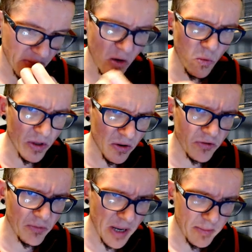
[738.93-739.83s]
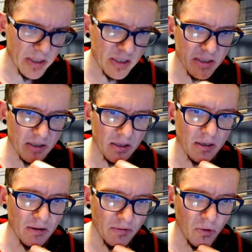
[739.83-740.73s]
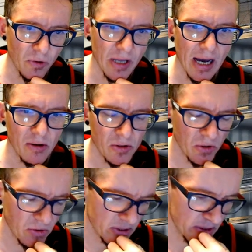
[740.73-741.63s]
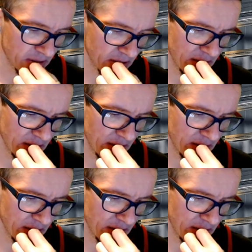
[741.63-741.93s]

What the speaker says: one-off payment for the households,